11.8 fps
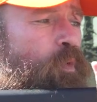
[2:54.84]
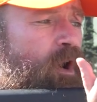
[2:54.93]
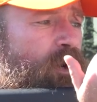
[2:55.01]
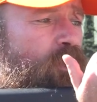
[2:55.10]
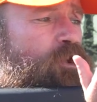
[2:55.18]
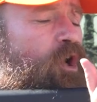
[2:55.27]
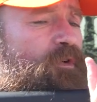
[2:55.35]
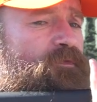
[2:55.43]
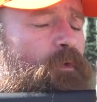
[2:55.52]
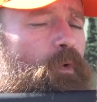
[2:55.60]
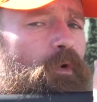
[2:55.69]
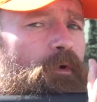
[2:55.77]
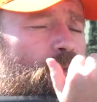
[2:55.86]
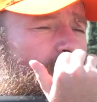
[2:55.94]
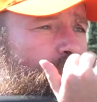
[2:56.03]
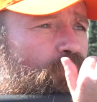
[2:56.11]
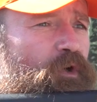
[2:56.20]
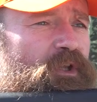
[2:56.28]
want to look for
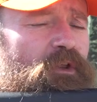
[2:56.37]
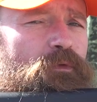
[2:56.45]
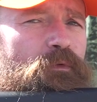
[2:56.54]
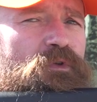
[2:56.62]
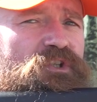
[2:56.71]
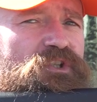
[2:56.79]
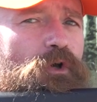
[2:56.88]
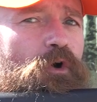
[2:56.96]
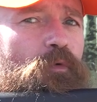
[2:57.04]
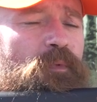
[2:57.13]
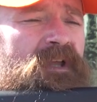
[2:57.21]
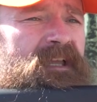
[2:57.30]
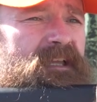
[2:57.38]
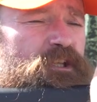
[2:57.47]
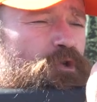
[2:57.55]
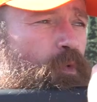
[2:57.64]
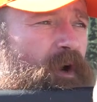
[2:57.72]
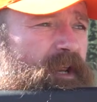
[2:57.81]
when you're looking through the scope
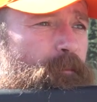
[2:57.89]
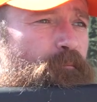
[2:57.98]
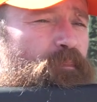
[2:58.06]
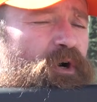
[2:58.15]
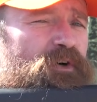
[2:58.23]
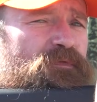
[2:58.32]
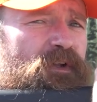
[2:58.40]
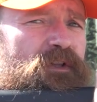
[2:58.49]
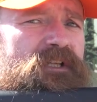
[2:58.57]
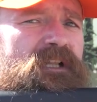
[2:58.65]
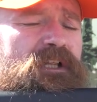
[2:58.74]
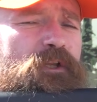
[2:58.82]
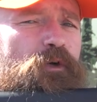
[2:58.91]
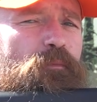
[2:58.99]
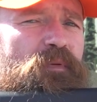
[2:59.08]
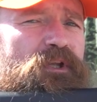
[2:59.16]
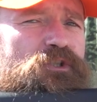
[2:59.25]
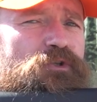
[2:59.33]
is you want a perfectly clear
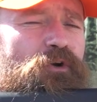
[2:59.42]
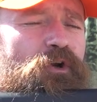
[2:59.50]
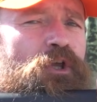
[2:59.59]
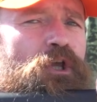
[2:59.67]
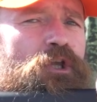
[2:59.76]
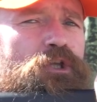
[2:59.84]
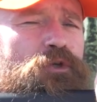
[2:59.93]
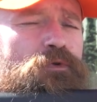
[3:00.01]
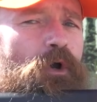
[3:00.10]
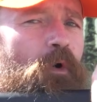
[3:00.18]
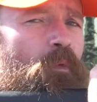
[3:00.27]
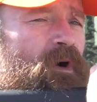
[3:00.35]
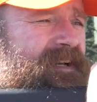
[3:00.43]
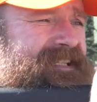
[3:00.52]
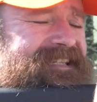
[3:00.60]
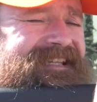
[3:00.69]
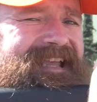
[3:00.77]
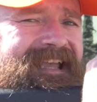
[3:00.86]
picture. You don't want to
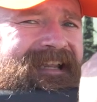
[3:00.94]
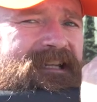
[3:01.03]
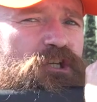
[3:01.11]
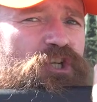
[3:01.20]
see any